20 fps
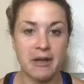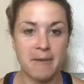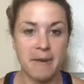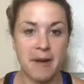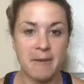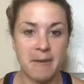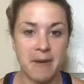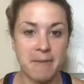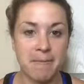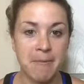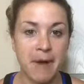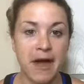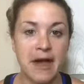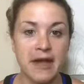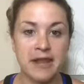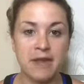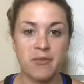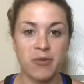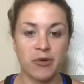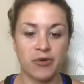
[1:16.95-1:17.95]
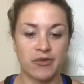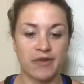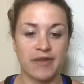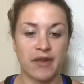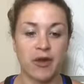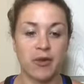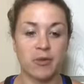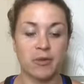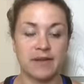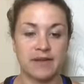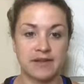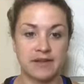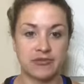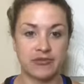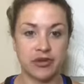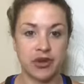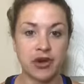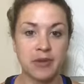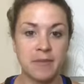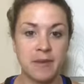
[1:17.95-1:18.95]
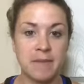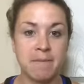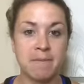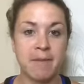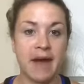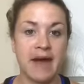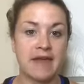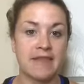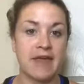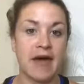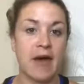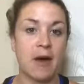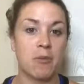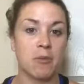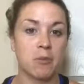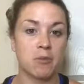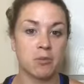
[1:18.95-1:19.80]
about my body more so was determined by that